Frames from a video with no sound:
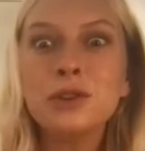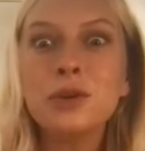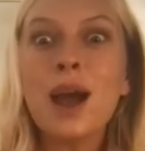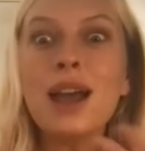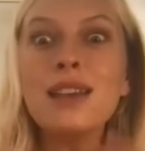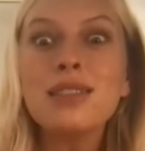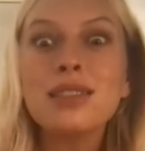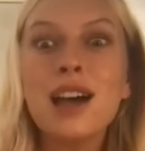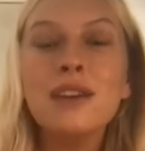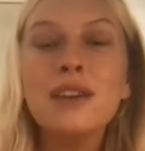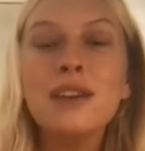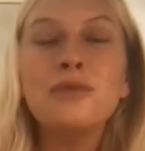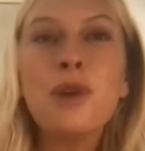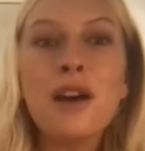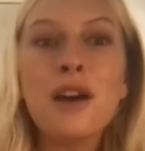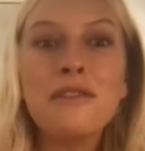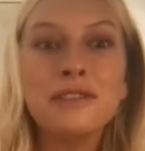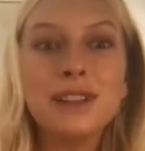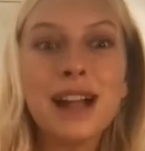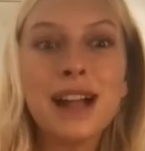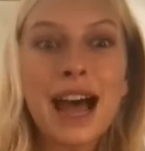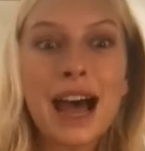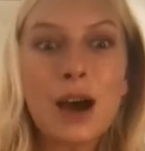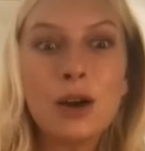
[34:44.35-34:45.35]
I love
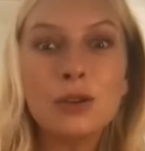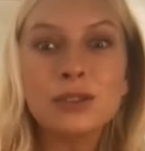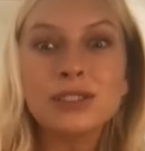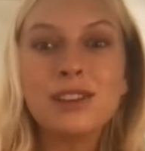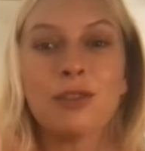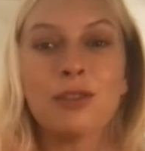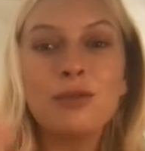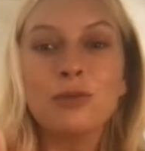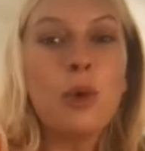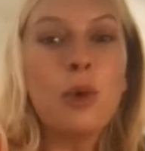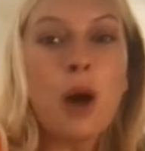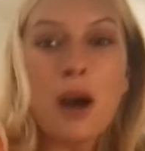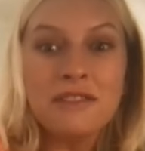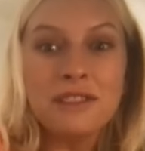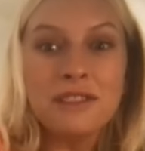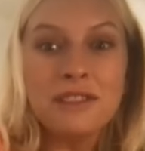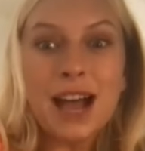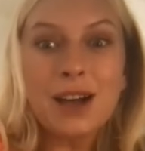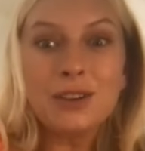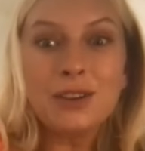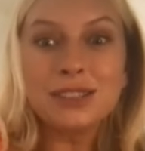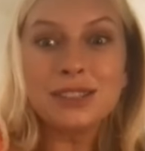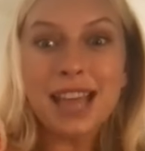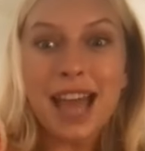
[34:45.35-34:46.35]
Waffle House. Waffle
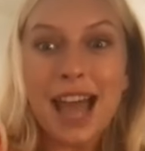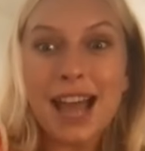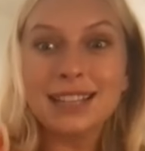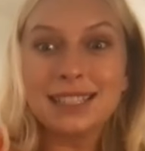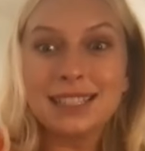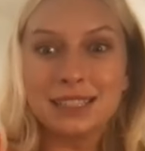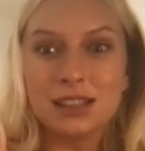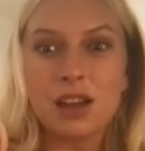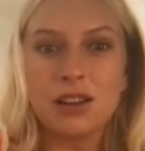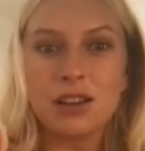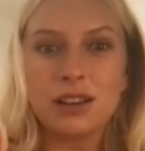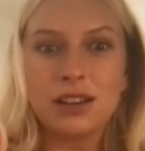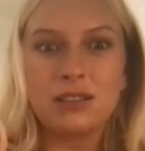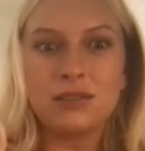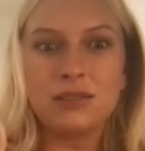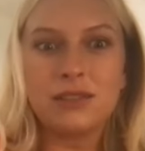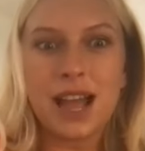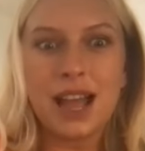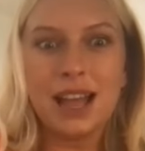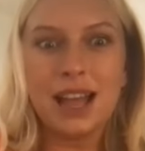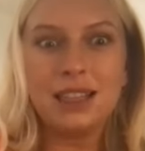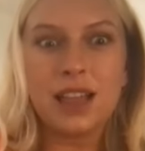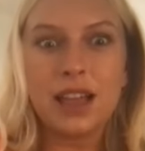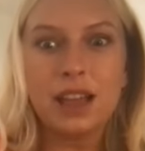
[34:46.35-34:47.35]
House ex Lana Del
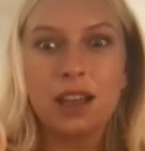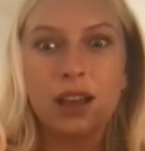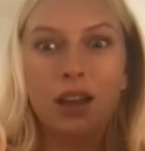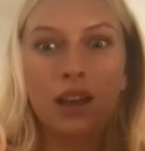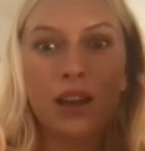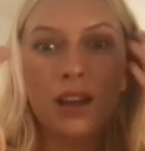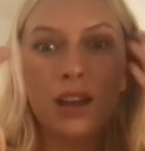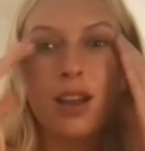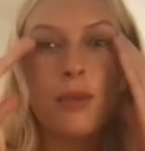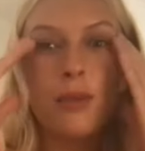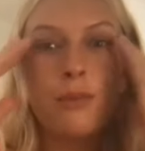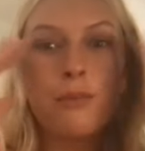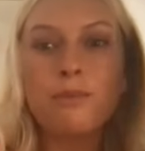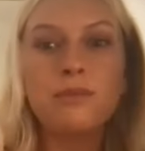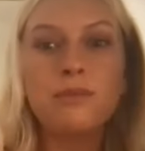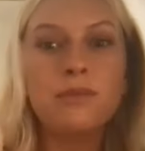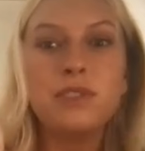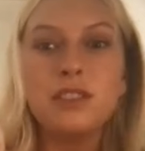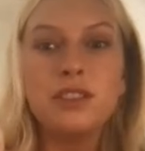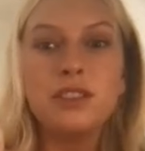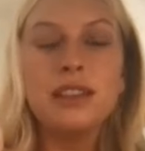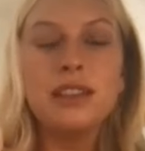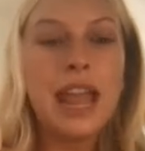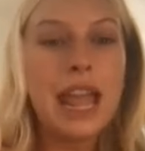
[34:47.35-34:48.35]
Rey. Like,
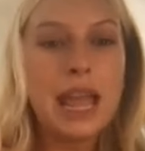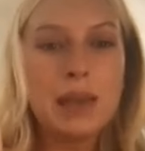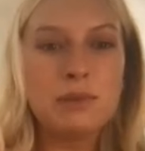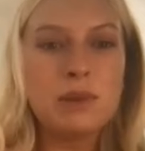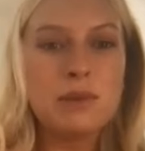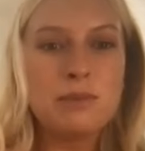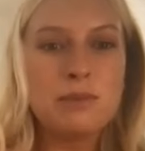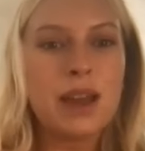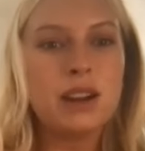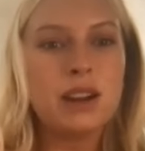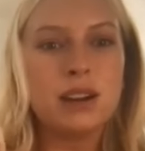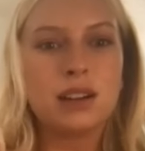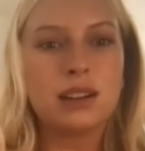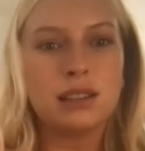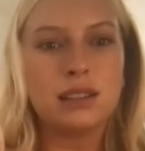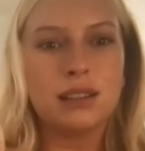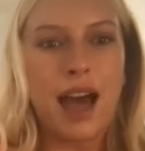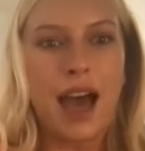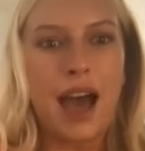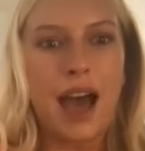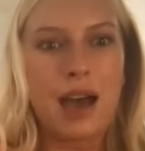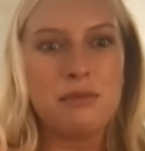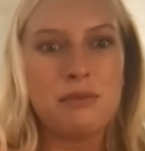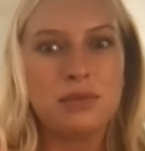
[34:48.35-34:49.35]
name a better
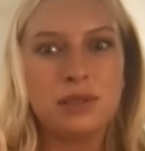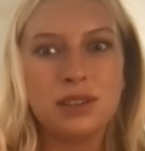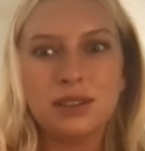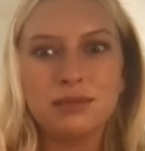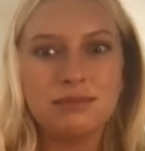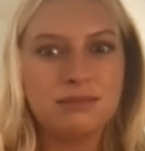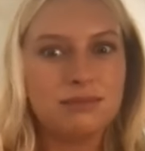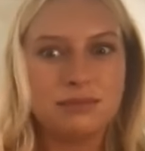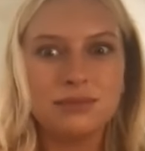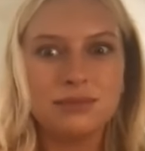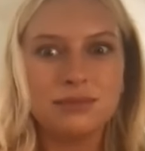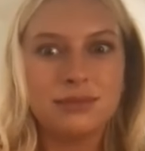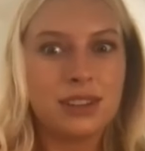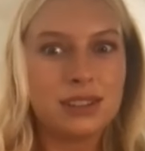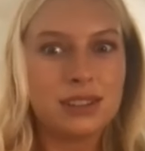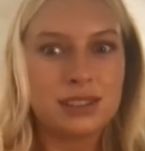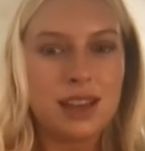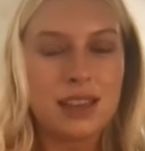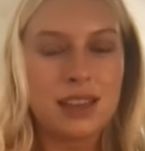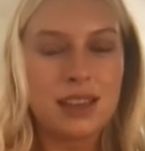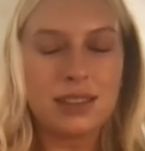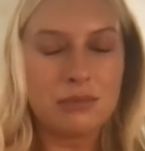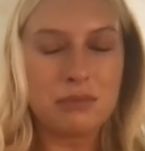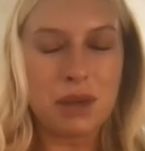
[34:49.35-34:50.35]
collab. There's
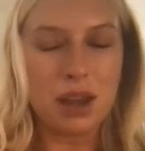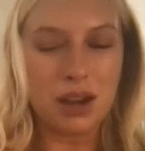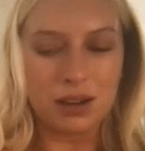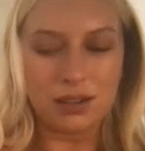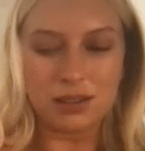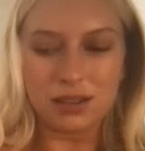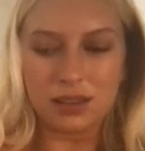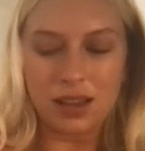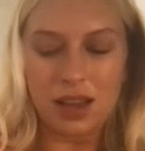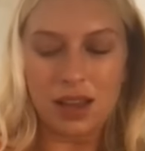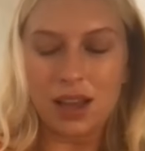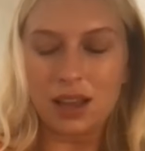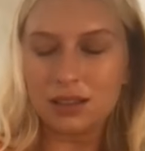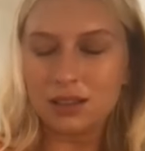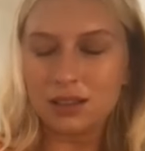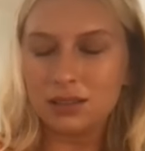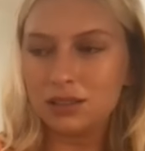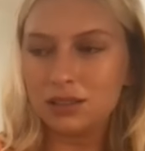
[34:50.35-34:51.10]
nothing better than that.